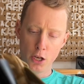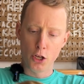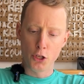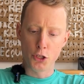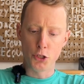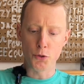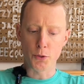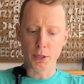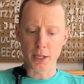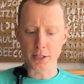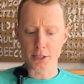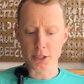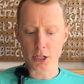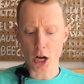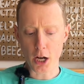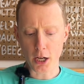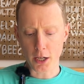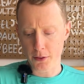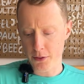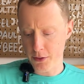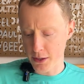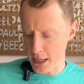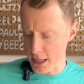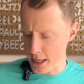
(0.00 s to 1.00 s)
You can tuck
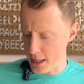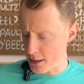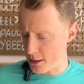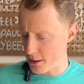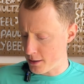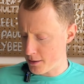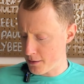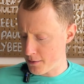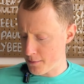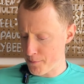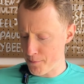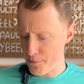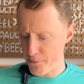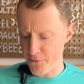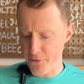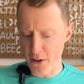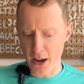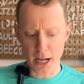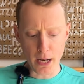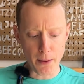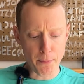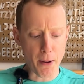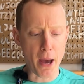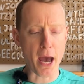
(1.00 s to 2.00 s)
the
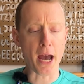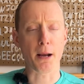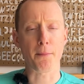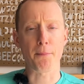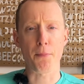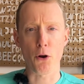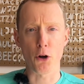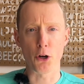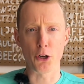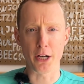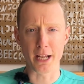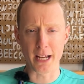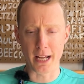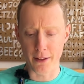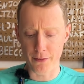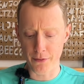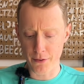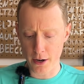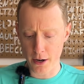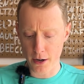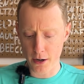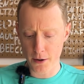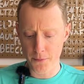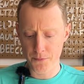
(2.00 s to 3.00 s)
fanny pack part in
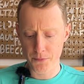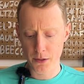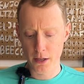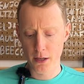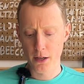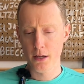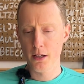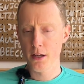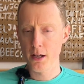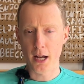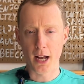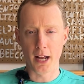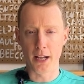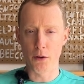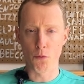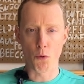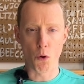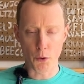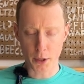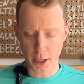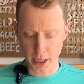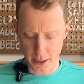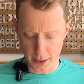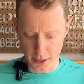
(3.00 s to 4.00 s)
there, and it
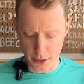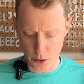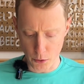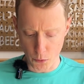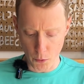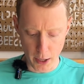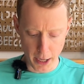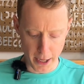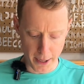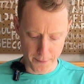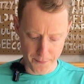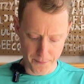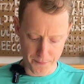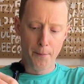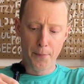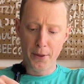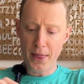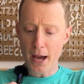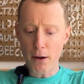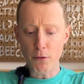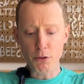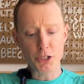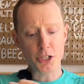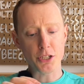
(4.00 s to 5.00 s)
won't get in your way. But
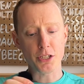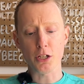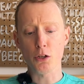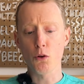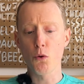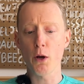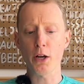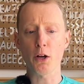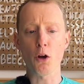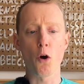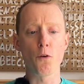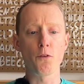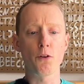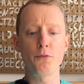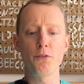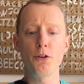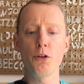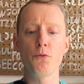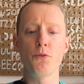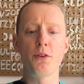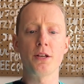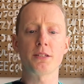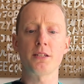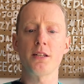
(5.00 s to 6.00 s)
that was just a quick
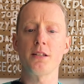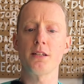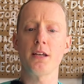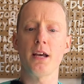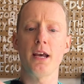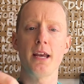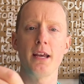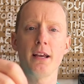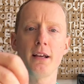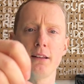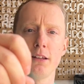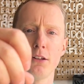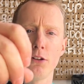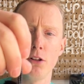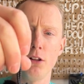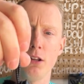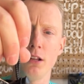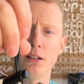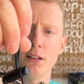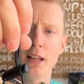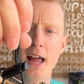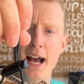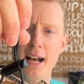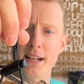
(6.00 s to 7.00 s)
overview. This is a little
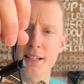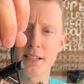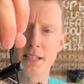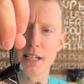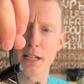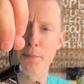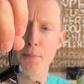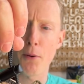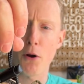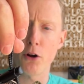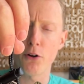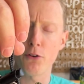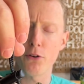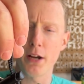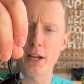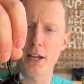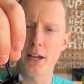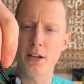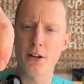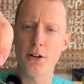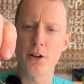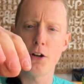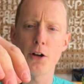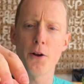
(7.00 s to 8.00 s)
elastic part right
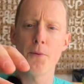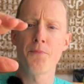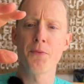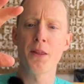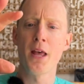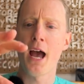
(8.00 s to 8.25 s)
here.